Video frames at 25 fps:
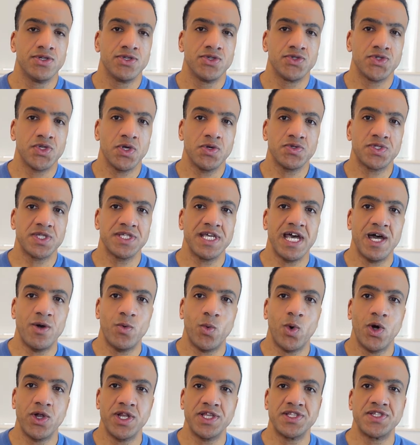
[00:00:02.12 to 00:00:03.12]
So today I
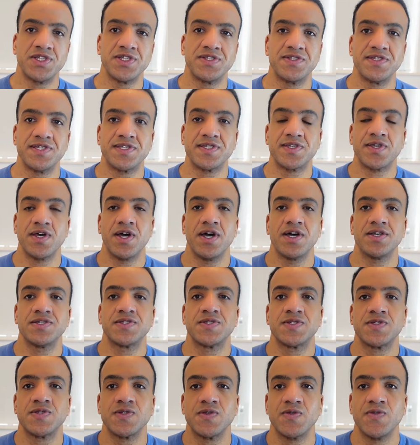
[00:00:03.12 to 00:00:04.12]
wanted to
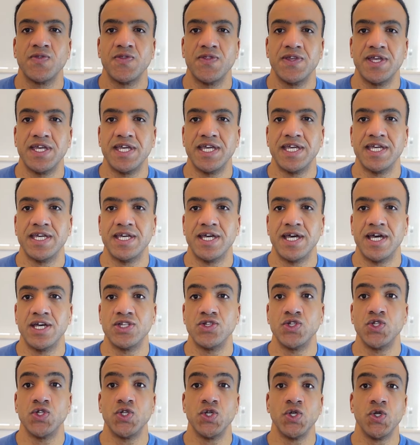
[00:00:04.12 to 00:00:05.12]
discuss the
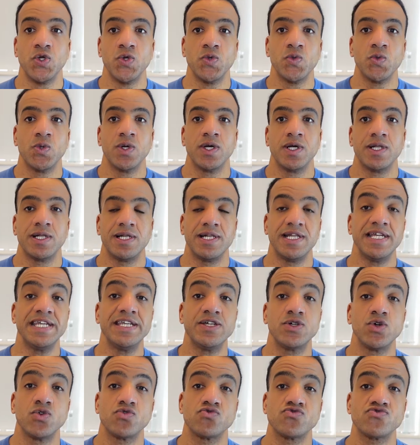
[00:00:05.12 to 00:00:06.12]
new
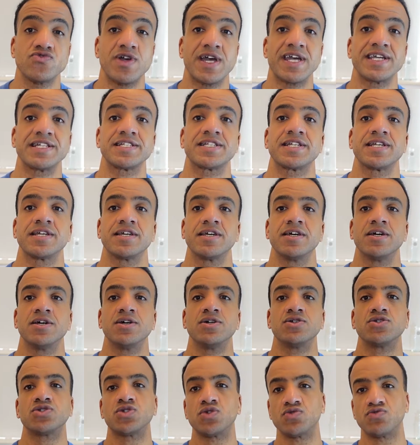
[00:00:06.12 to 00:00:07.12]
legal right
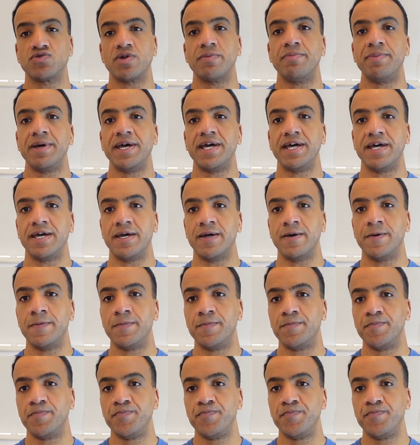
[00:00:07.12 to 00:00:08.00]
to repair.